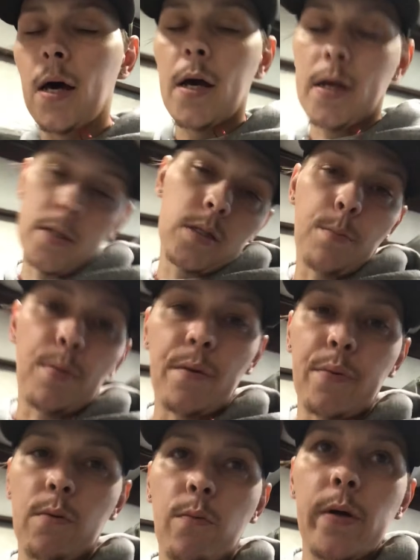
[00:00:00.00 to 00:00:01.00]
is the
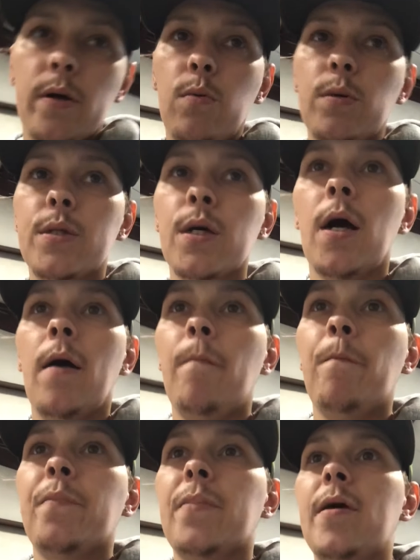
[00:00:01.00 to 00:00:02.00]
perfect wheel, which
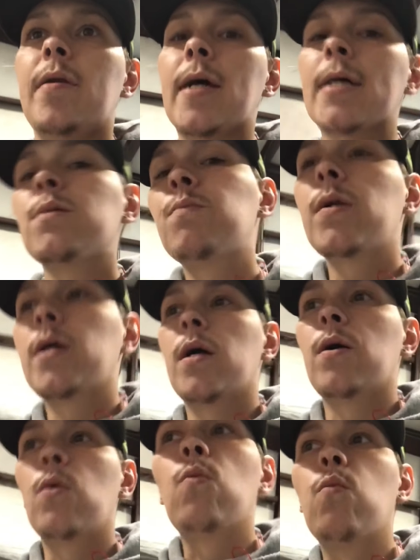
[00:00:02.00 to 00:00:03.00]
the next
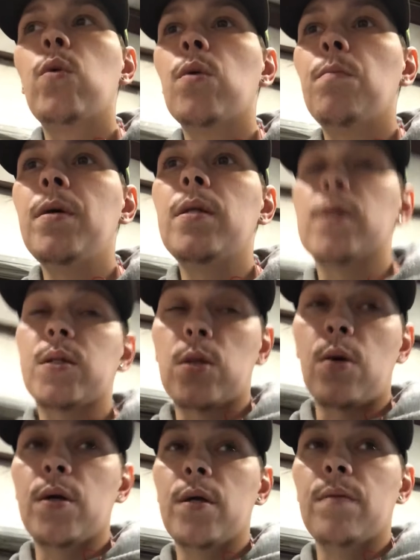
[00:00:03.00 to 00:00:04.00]
video will be the
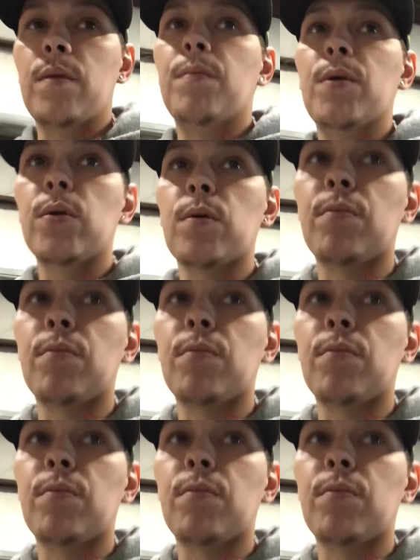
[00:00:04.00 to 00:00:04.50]
start of the building